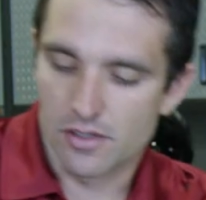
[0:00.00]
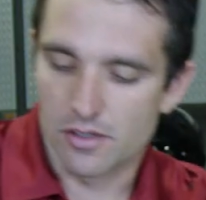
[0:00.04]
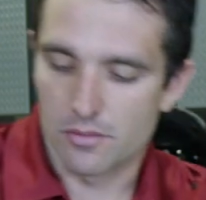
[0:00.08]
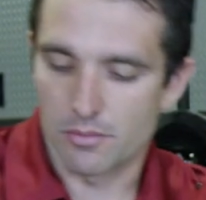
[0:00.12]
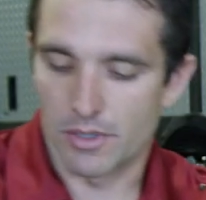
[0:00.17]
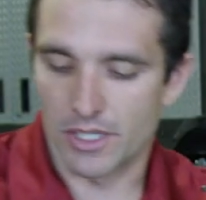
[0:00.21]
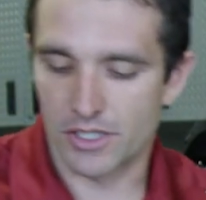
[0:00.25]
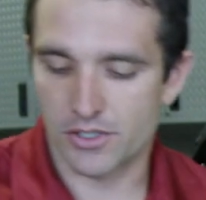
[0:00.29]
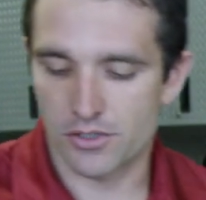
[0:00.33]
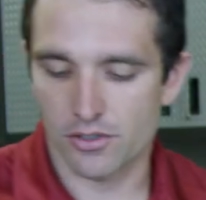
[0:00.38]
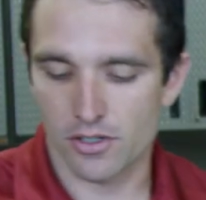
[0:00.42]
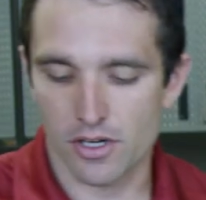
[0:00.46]

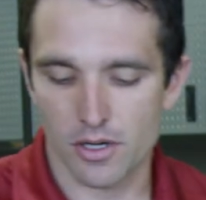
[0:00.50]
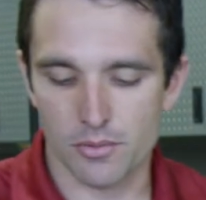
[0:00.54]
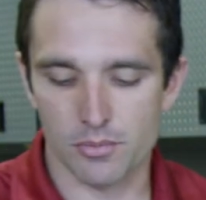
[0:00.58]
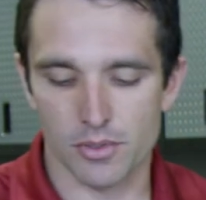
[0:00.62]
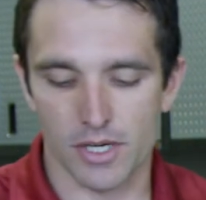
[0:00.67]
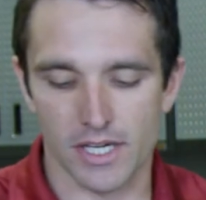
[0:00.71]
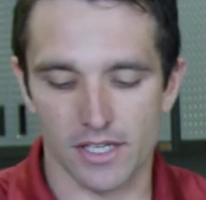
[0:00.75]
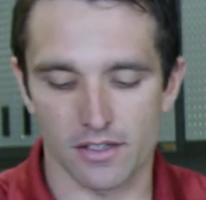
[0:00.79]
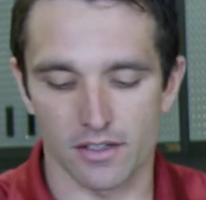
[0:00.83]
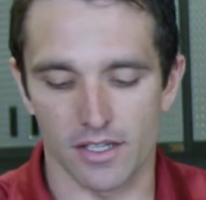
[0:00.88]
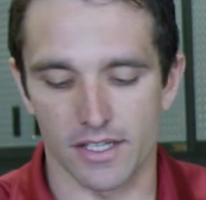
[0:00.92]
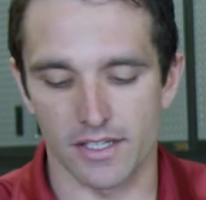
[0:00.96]
make sure our
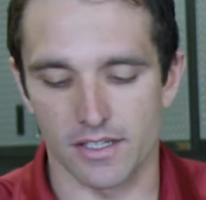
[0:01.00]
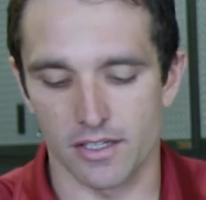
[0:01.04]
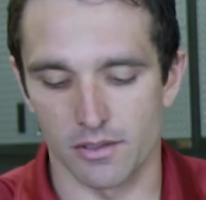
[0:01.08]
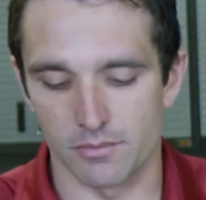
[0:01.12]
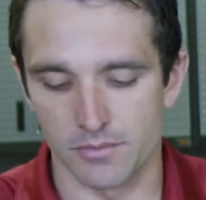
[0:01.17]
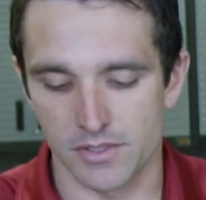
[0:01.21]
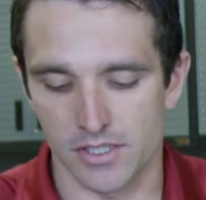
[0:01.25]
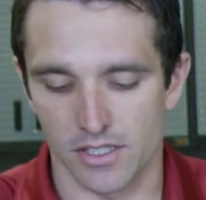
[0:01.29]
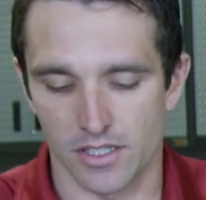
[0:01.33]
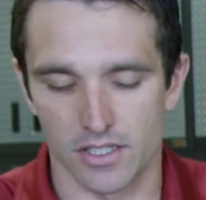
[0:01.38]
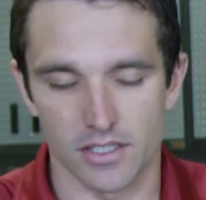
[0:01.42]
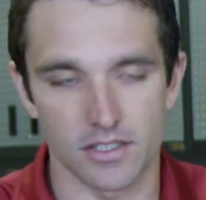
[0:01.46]
brake light
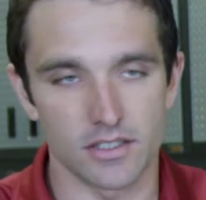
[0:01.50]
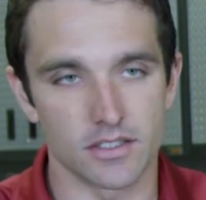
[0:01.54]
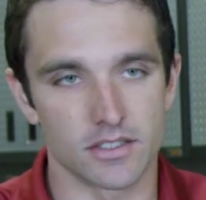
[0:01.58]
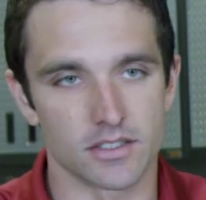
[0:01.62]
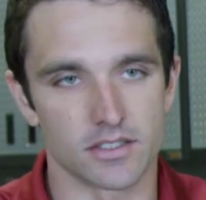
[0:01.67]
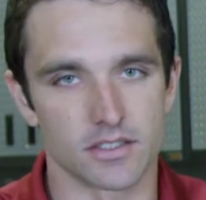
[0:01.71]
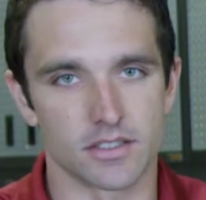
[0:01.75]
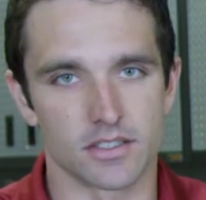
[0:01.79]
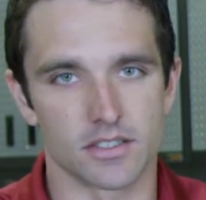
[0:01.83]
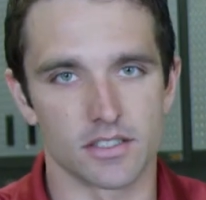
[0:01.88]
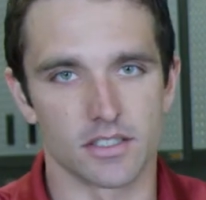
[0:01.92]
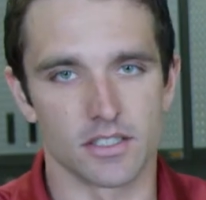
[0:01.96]
comes on,
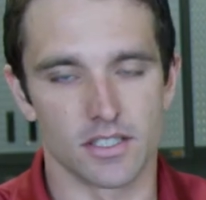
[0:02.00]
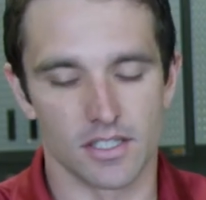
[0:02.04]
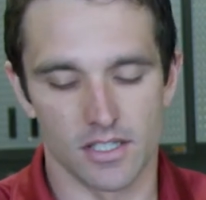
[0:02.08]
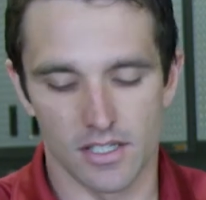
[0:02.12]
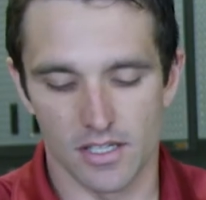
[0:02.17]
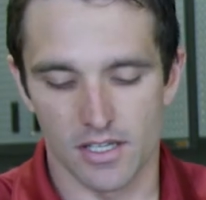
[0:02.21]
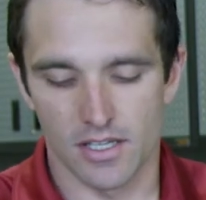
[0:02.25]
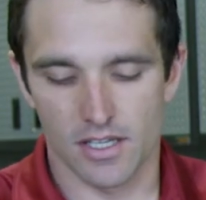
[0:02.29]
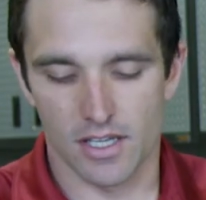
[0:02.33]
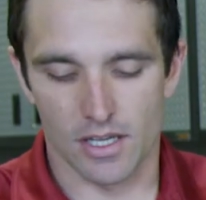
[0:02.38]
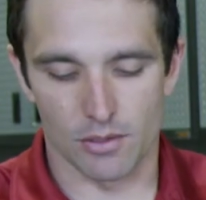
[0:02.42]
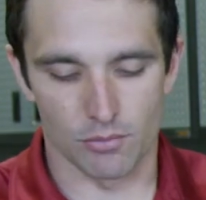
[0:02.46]

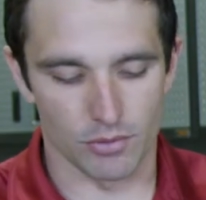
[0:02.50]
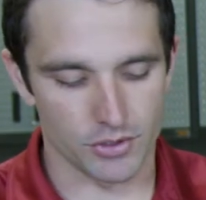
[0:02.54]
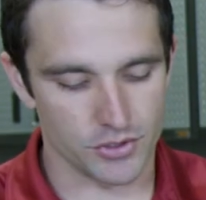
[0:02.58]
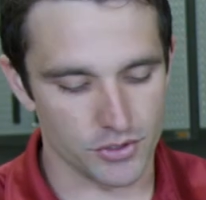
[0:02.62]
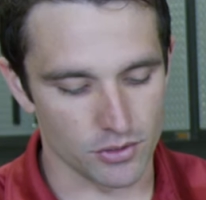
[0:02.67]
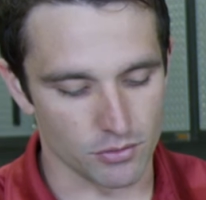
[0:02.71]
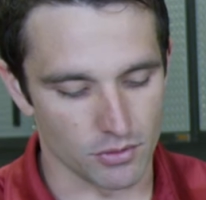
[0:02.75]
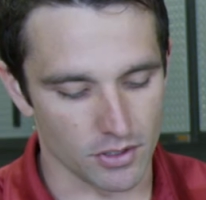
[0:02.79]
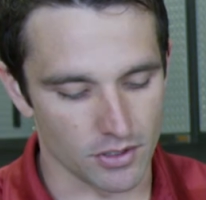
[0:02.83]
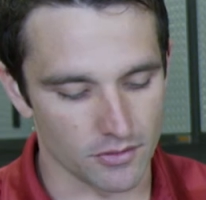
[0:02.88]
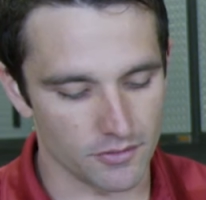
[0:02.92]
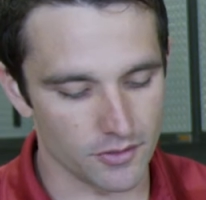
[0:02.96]
and what
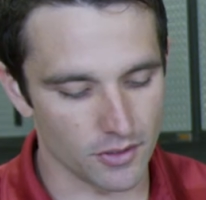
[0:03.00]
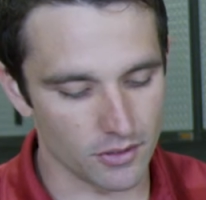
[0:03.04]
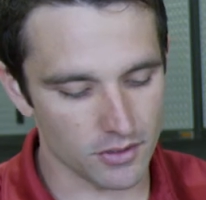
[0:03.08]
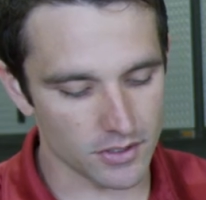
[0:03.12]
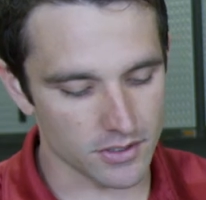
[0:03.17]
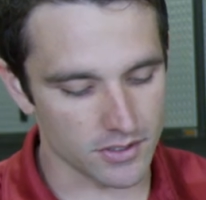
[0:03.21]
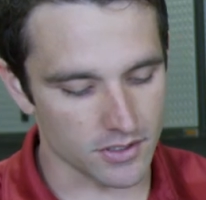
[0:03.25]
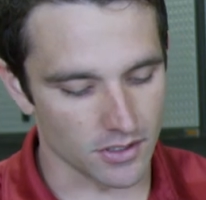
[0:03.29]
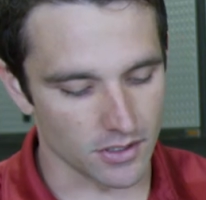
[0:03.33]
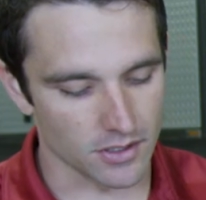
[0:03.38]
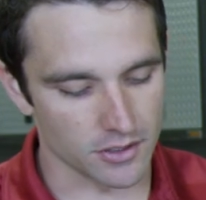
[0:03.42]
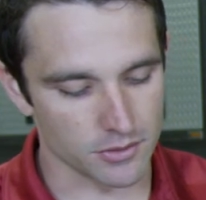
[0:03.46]
you'll want to
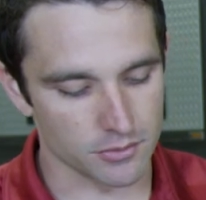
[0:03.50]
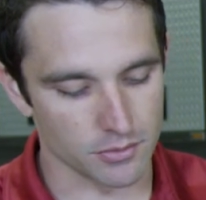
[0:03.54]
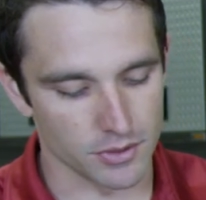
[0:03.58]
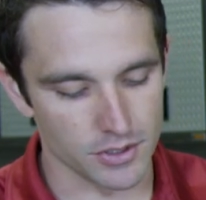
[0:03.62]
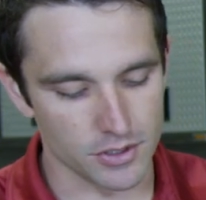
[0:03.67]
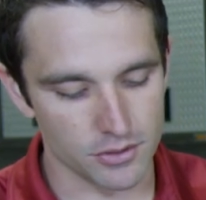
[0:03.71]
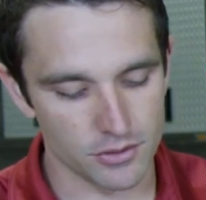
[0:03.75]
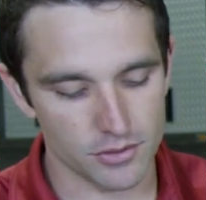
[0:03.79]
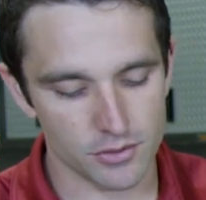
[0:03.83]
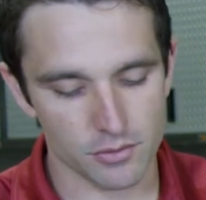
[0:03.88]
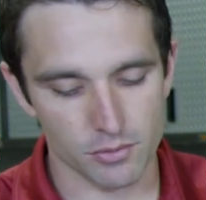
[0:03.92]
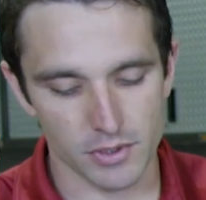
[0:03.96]
focus on is
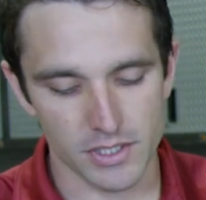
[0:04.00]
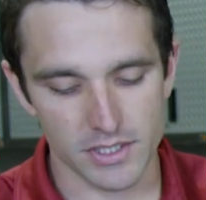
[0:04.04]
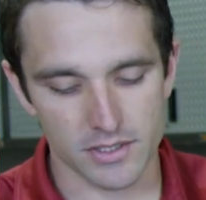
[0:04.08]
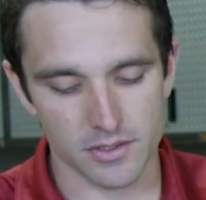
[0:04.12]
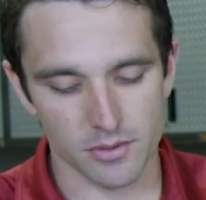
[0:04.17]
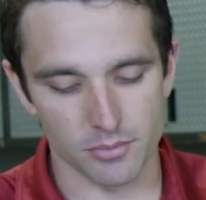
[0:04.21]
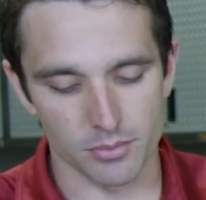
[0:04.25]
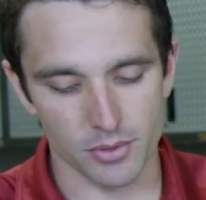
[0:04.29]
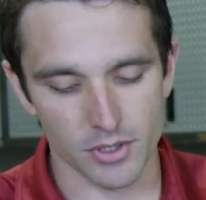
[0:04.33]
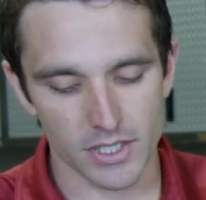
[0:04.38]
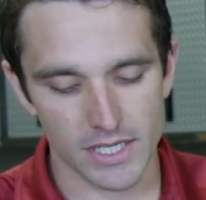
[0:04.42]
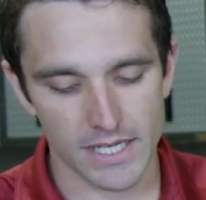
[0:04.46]
when you squeeze
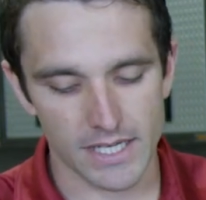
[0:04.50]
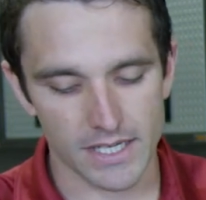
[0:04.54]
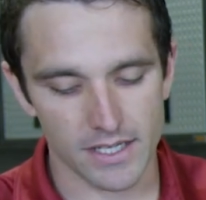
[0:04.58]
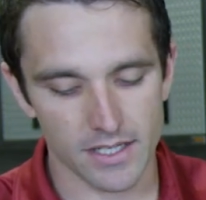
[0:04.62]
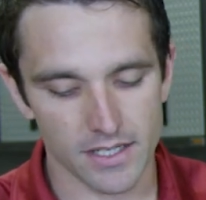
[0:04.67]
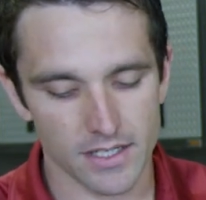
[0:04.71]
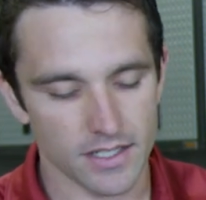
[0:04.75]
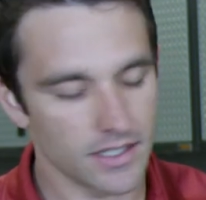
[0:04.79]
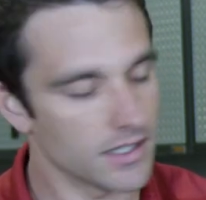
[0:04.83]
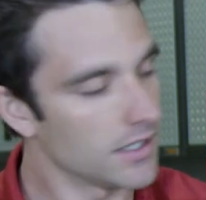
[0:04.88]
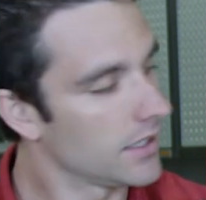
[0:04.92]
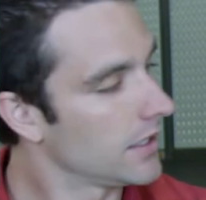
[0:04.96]
the
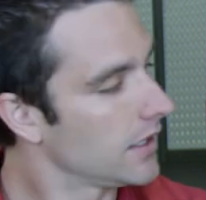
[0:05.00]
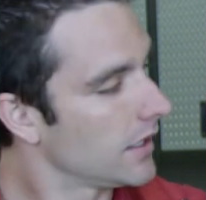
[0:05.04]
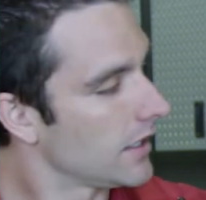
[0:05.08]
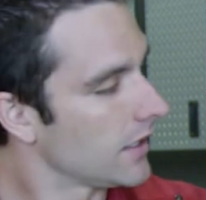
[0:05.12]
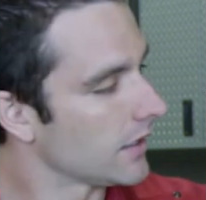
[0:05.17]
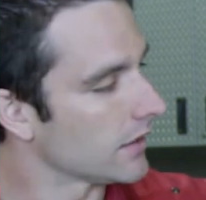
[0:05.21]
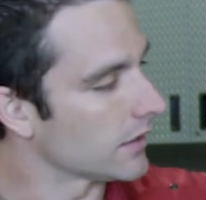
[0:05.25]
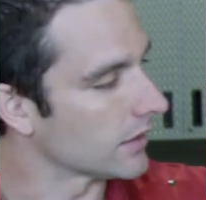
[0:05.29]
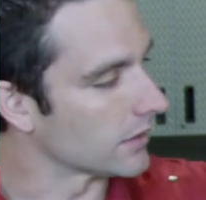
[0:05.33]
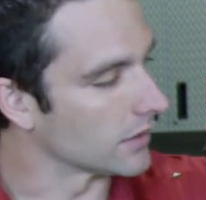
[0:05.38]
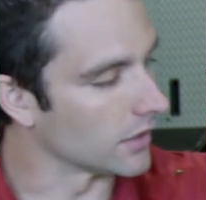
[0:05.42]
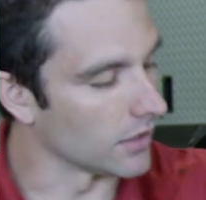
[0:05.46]
brake,
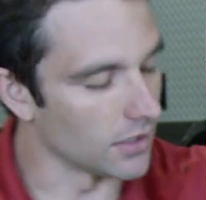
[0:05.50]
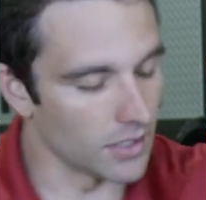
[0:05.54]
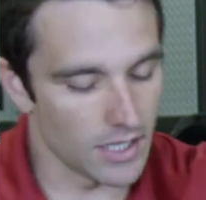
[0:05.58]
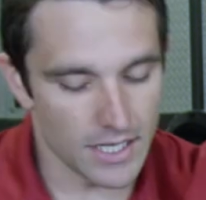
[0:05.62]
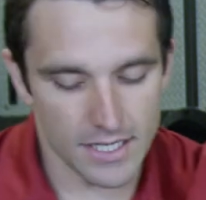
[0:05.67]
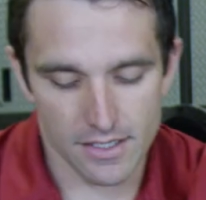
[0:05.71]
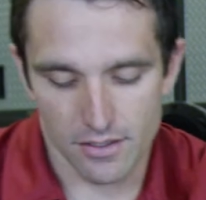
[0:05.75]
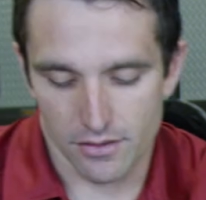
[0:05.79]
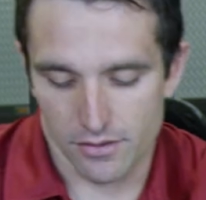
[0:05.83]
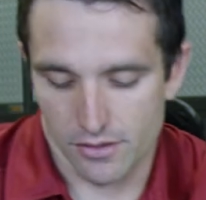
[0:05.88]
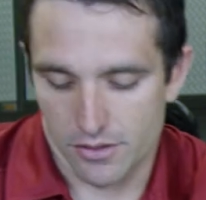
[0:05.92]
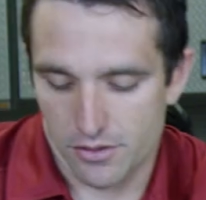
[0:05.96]
that the
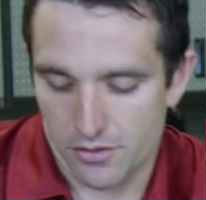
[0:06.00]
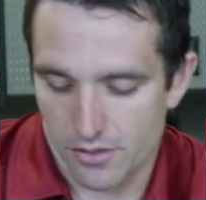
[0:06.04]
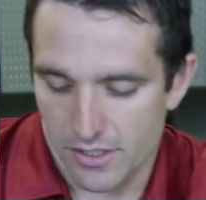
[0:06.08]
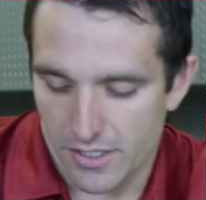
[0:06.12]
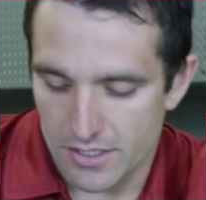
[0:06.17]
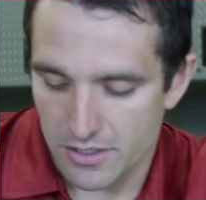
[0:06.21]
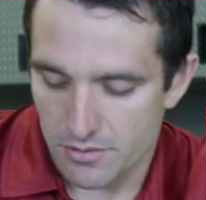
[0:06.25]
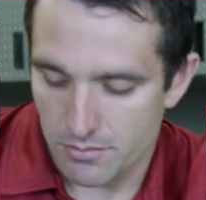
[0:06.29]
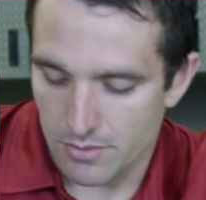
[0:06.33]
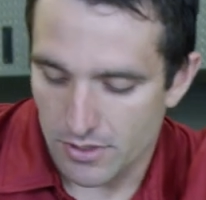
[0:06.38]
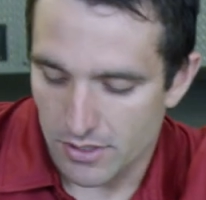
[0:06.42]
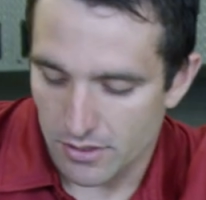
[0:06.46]
light on the
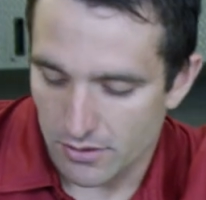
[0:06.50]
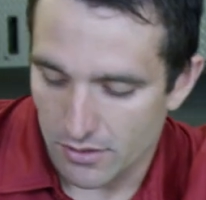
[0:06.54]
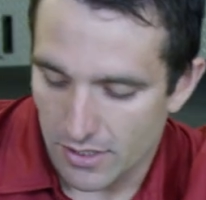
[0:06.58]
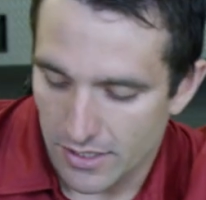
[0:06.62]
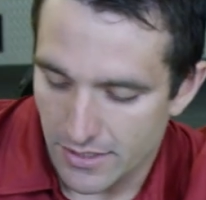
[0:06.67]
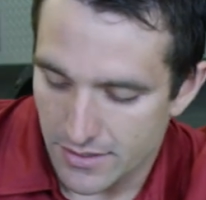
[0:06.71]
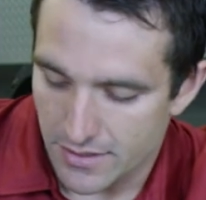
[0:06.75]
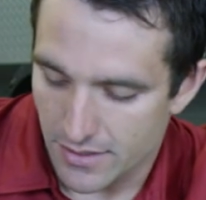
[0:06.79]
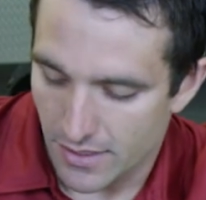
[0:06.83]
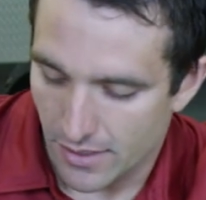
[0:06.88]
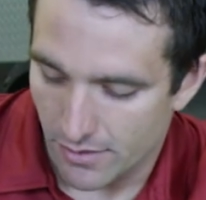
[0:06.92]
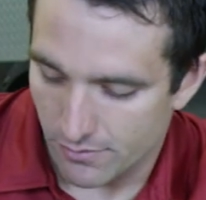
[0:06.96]
transmitter
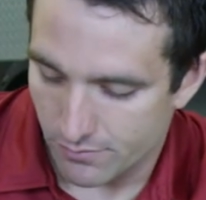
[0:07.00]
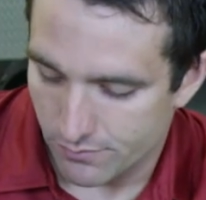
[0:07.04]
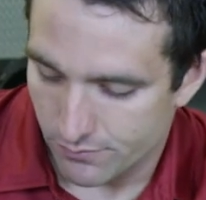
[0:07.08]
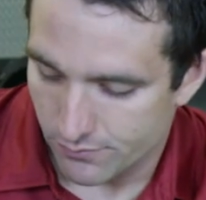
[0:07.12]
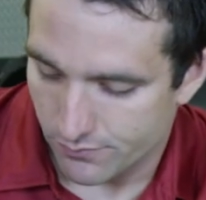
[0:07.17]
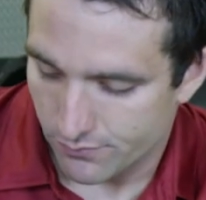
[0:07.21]
lights up.